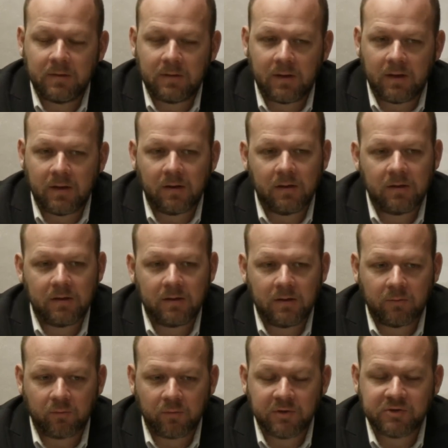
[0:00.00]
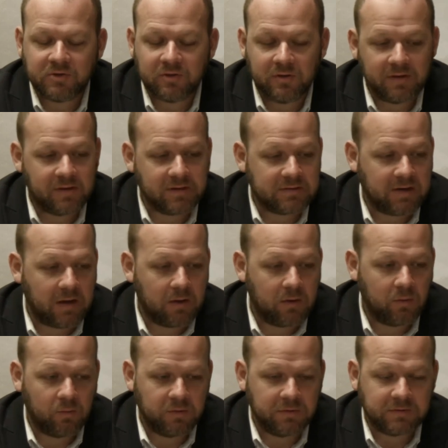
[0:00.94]
Yeah, and originally that's how
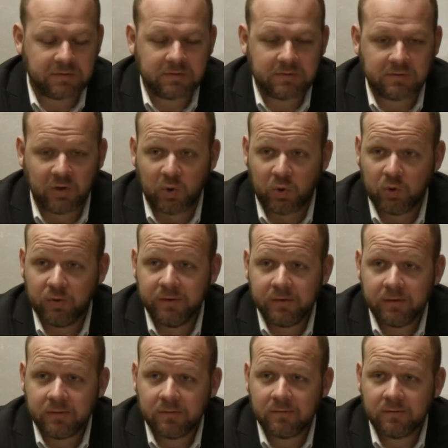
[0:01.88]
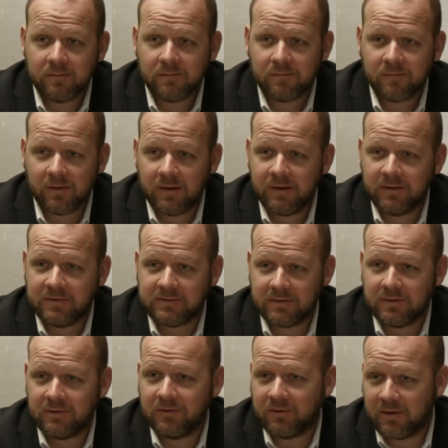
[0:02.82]
it was sold, right? Is
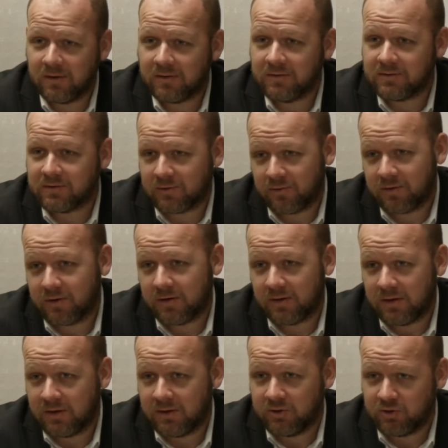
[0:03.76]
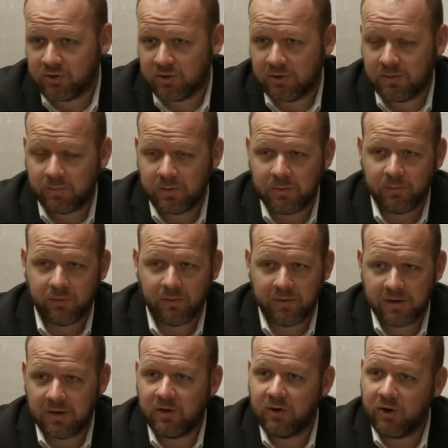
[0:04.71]
that you get this accreditation and people
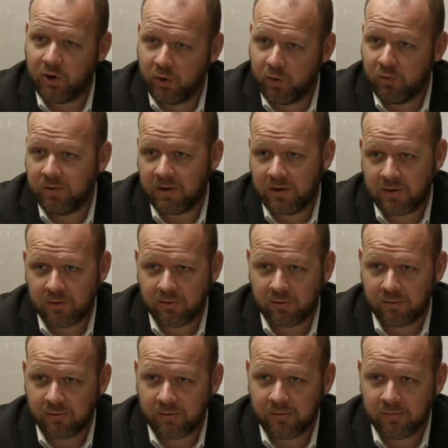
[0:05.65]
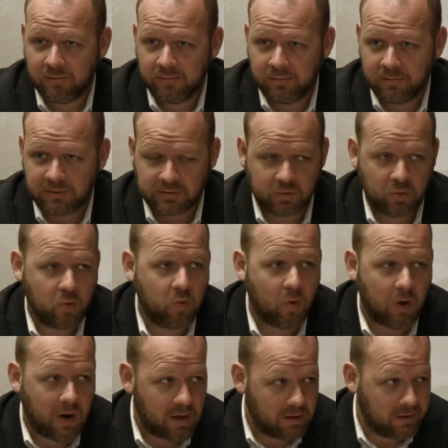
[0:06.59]
then know that you're this
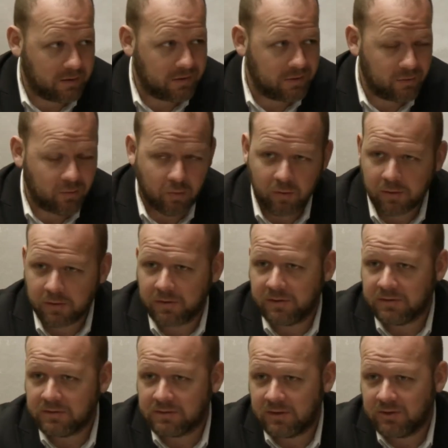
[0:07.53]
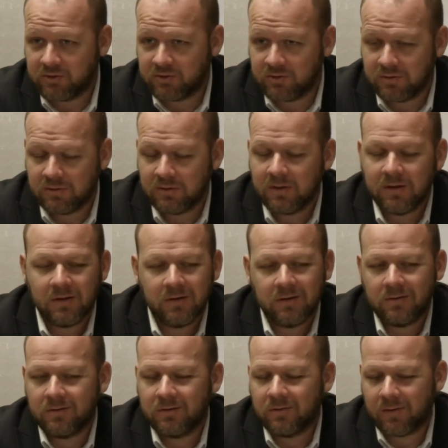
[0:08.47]
quality organization.
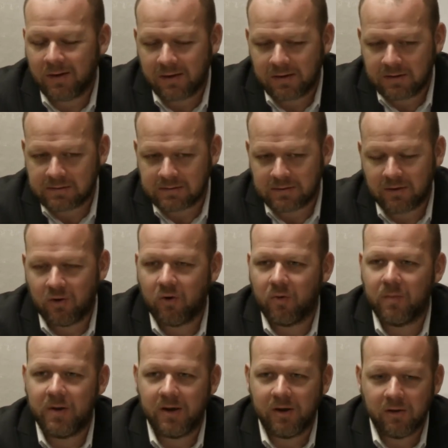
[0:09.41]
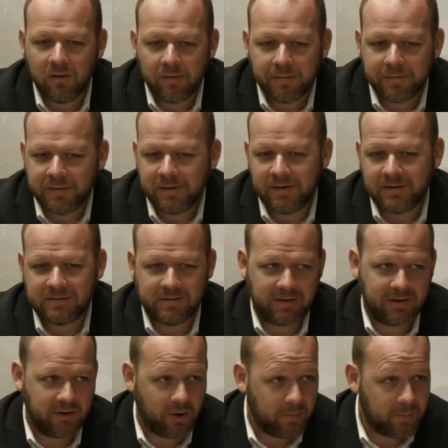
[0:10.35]
The reality is in home health, it doesn't
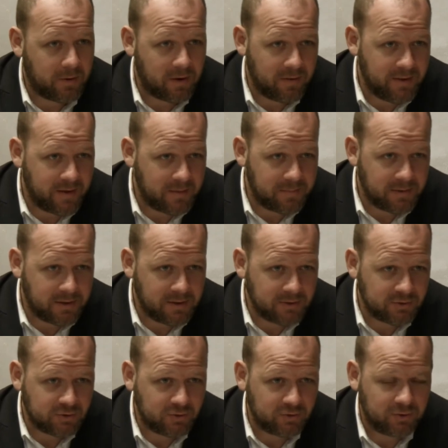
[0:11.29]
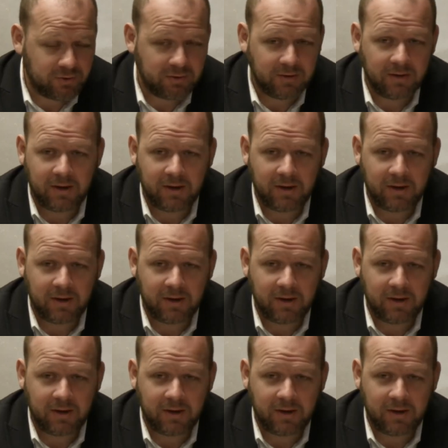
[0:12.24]
help all that much